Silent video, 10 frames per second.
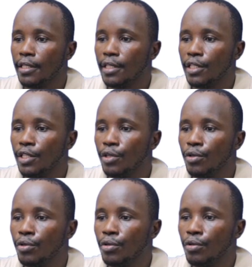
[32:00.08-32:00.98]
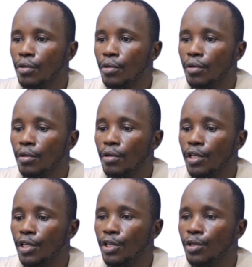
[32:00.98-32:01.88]
is new
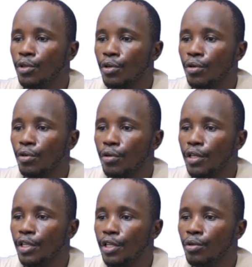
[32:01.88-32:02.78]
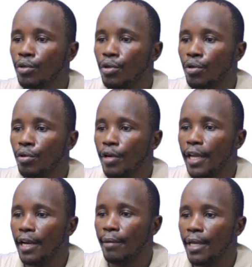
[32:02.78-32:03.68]
row
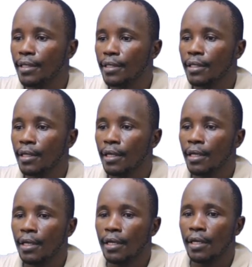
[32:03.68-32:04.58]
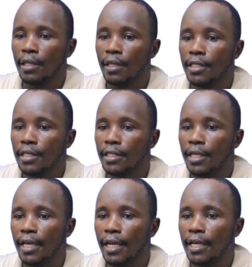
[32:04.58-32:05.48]
elements. This is
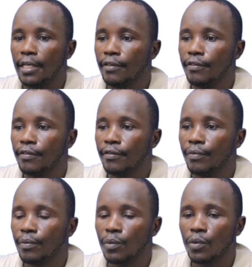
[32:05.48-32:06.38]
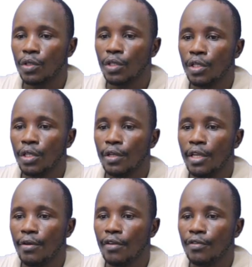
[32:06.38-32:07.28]
negative.
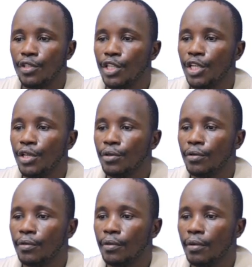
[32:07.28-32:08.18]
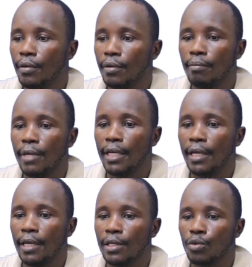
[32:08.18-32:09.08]
Here you have 0,
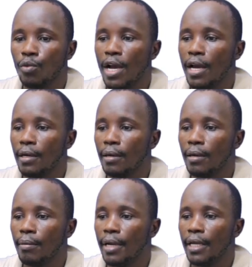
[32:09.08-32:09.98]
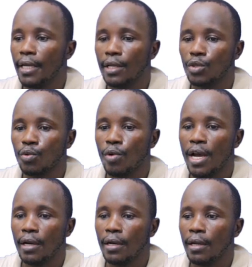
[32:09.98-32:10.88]
minus 1, minus
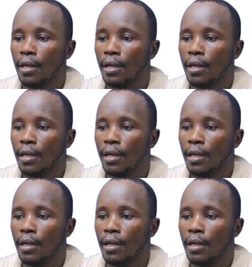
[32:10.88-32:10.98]
1.